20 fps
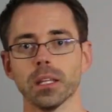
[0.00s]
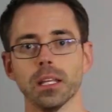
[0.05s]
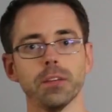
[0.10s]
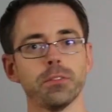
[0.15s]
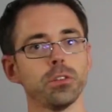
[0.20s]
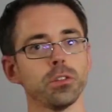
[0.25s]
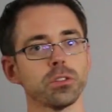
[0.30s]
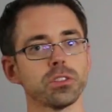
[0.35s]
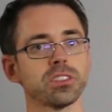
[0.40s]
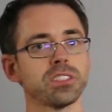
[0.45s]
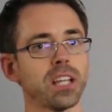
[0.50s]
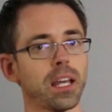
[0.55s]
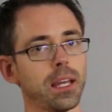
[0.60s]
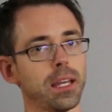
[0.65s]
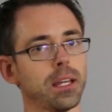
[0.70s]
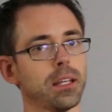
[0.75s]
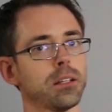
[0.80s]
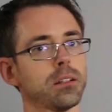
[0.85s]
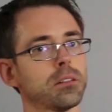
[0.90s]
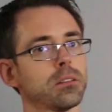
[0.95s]
If you're
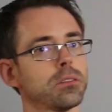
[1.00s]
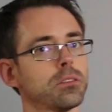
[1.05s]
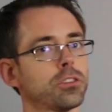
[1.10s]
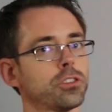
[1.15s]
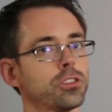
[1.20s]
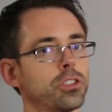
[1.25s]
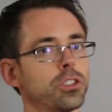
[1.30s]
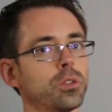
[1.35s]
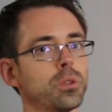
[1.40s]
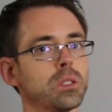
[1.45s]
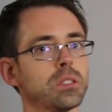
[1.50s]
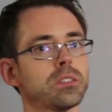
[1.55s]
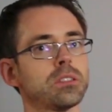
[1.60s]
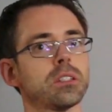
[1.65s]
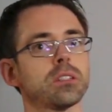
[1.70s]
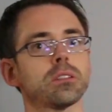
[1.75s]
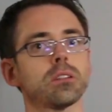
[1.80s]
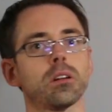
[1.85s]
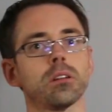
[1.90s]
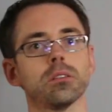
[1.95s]
saying, should you
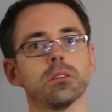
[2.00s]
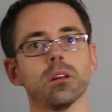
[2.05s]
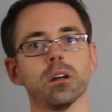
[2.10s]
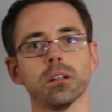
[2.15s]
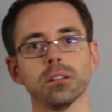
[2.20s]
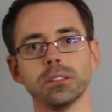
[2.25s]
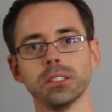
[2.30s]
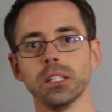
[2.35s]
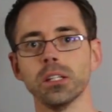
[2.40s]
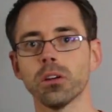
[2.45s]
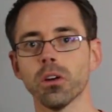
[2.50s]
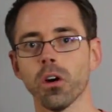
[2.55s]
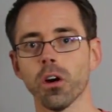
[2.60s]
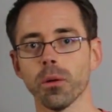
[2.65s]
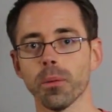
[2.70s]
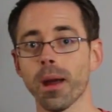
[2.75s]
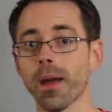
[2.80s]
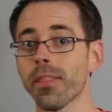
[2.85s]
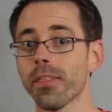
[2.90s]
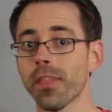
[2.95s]
insist on a
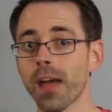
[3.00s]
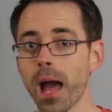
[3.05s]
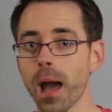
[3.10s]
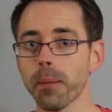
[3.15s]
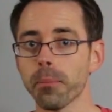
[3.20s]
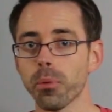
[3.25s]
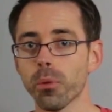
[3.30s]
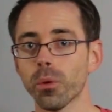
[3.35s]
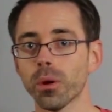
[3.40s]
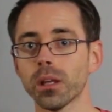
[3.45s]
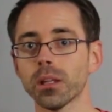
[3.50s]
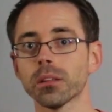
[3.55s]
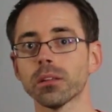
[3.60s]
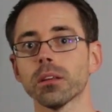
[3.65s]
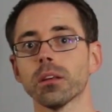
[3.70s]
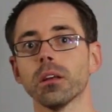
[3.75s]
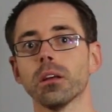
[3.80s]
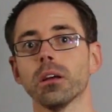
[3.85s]
decarb at that point